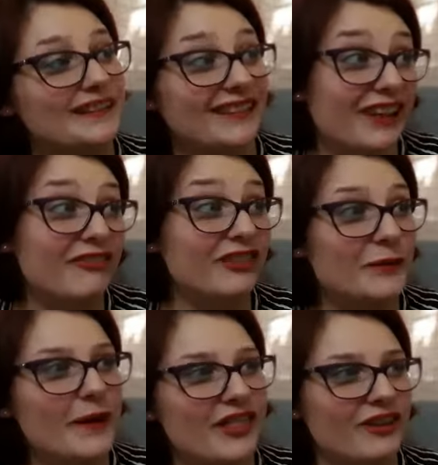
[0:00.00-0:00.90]
Lovely
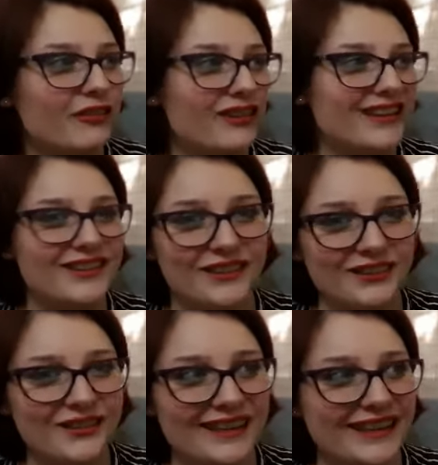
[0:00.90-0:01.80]
weather for it, don't
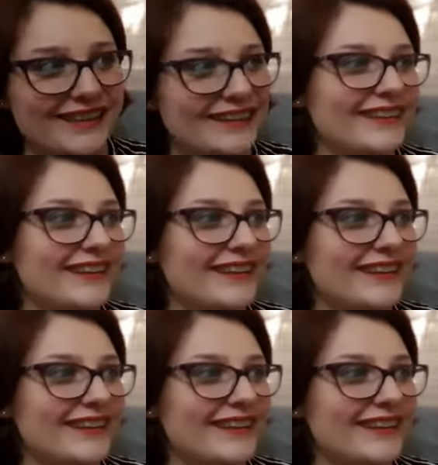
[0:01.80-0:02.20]
you think?